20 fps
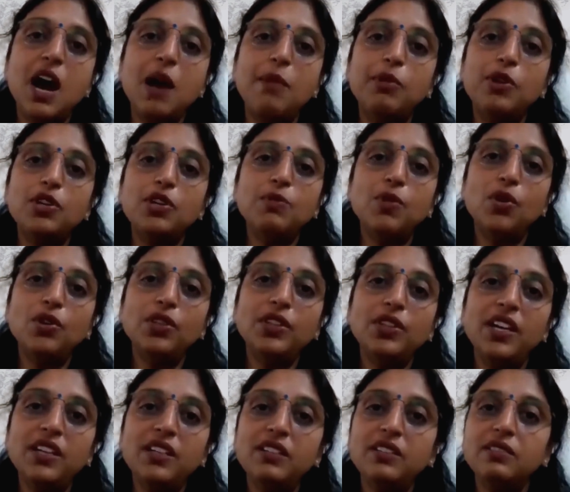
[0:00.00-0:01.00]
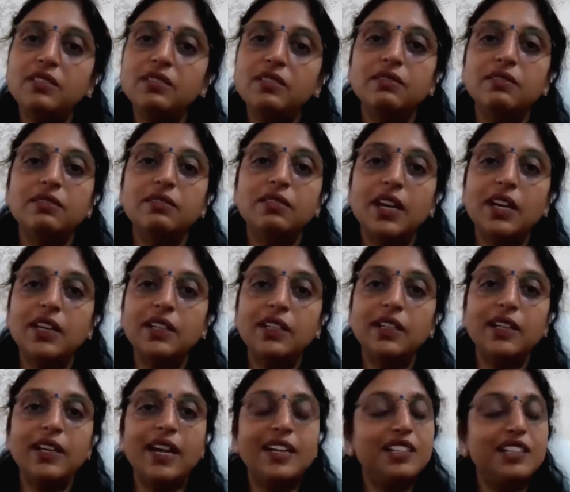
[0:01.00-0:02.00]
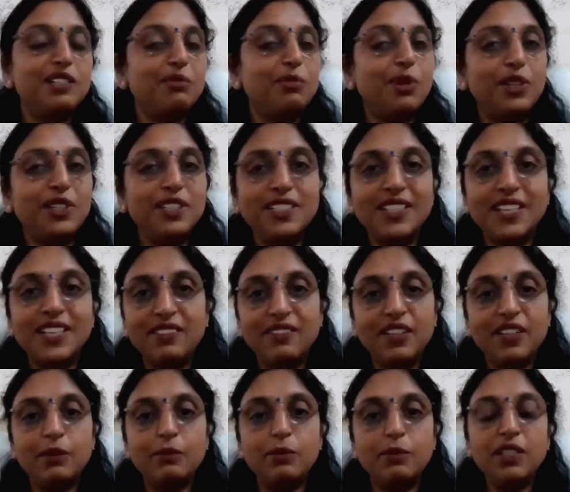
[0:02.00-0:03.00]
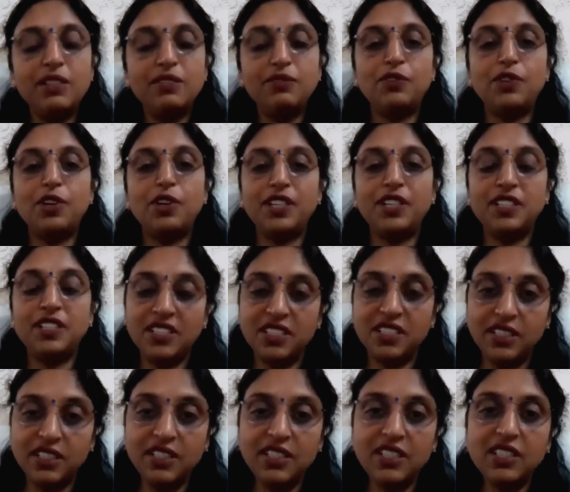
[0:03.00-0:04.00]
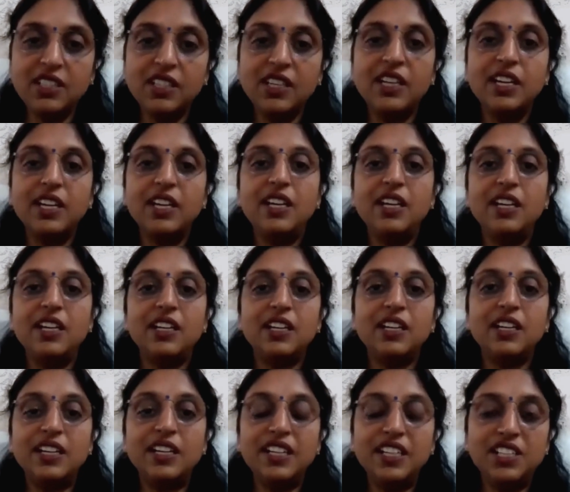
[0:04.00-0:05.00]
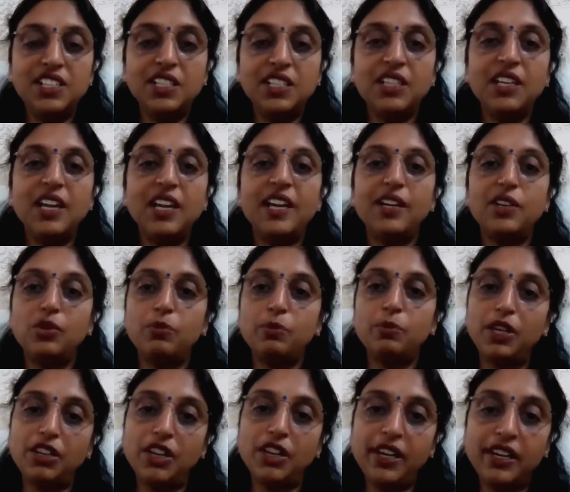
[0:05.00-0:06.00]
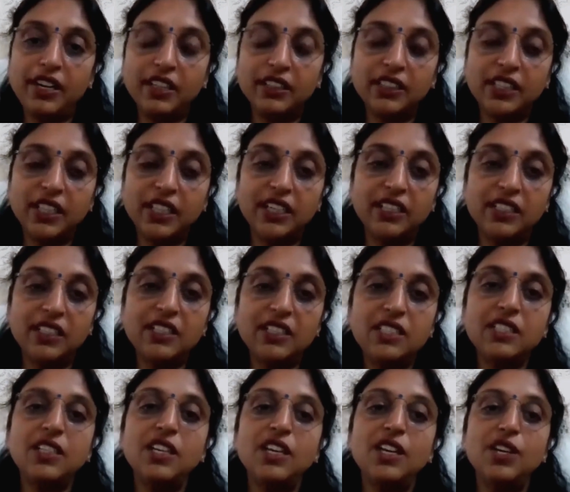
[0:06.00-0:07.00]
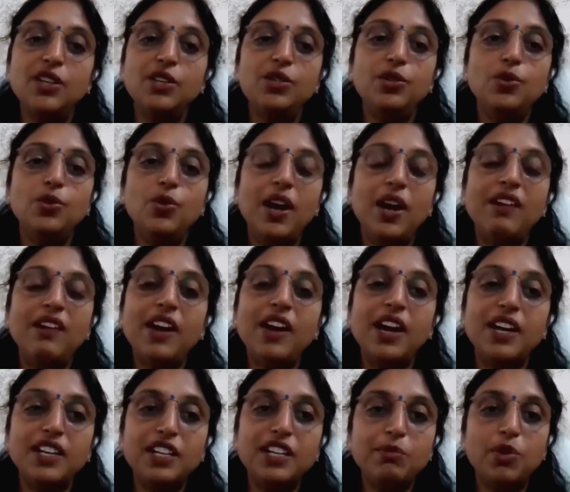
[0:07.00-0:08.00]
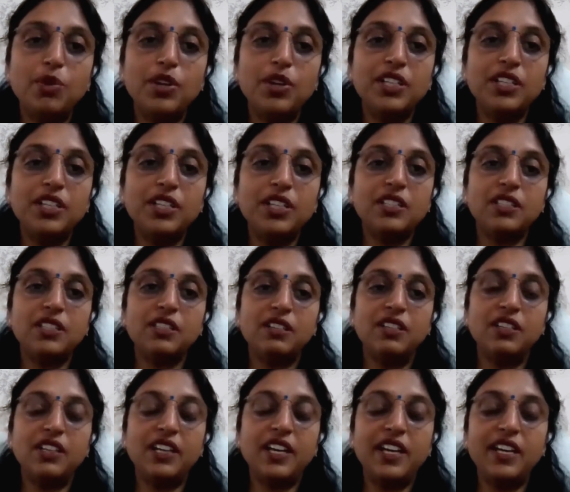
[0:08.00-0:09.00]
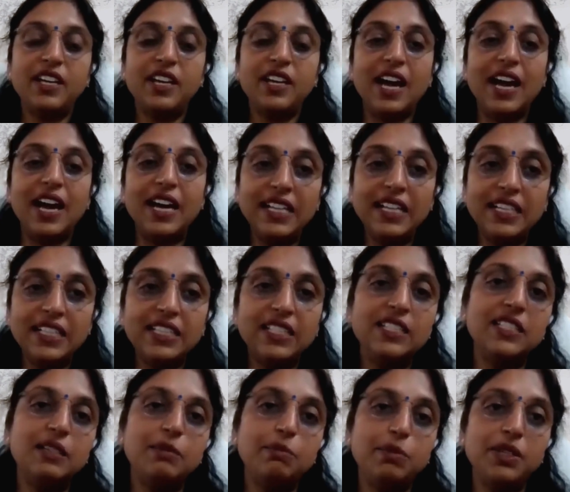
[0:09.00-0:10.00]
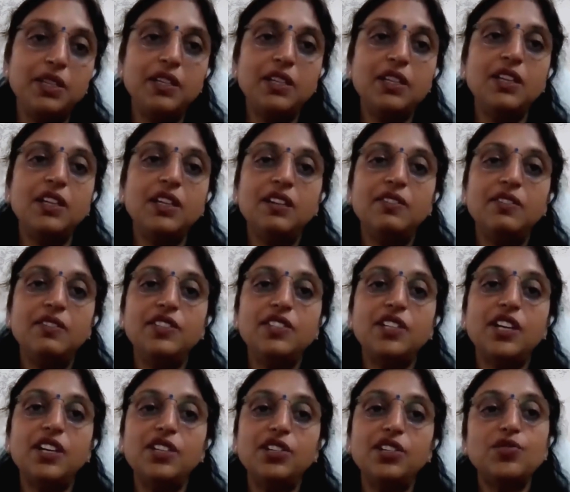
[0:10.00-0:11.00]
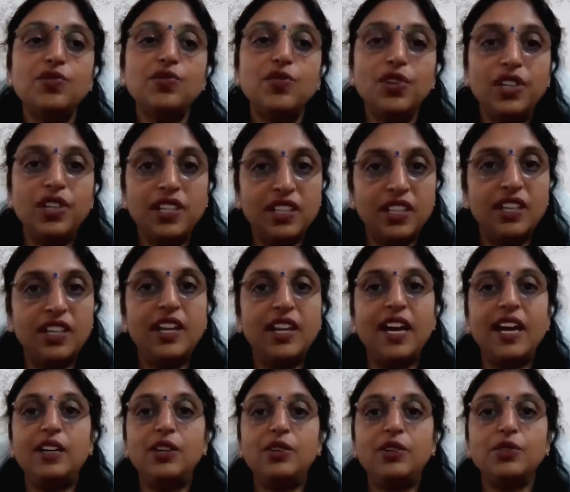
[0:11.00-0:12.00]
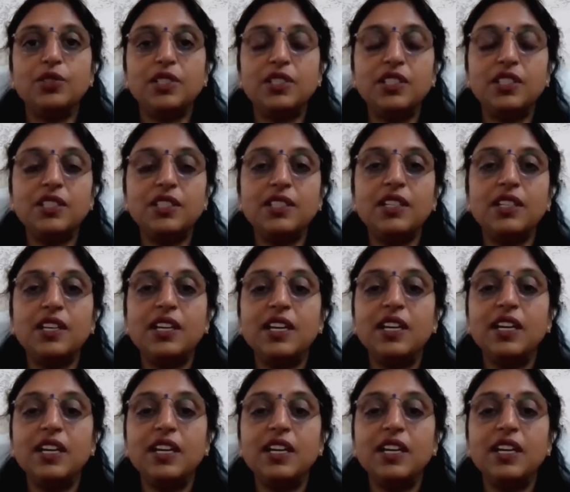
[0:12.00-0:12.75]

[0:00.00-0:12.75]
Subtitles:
About more than 100 antibodies are available. For instance, in a condition like rheumatoid arthritis, you have antibodies like anti-CCP, which are useful in the diagnosis.